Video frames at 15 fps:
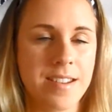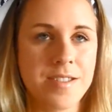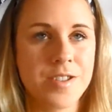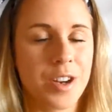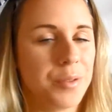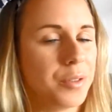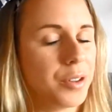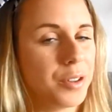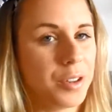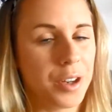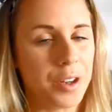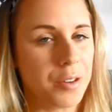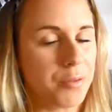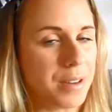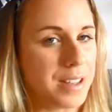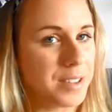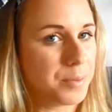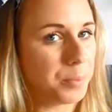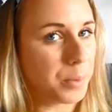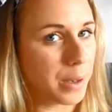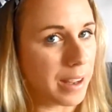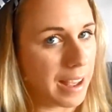do not know the
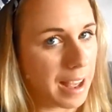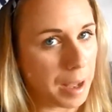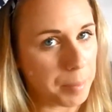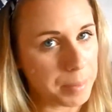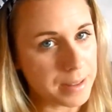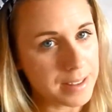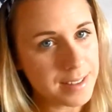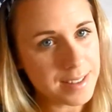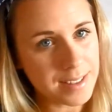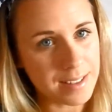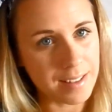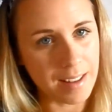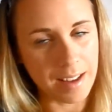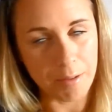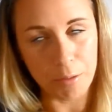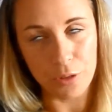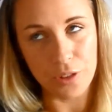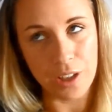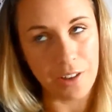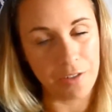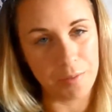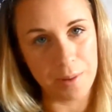reason why it happened. They will
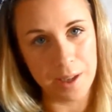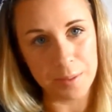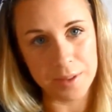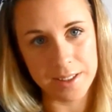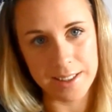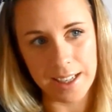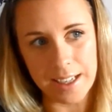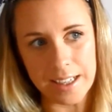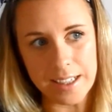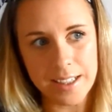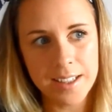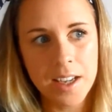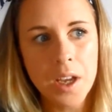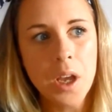never be able to tell us.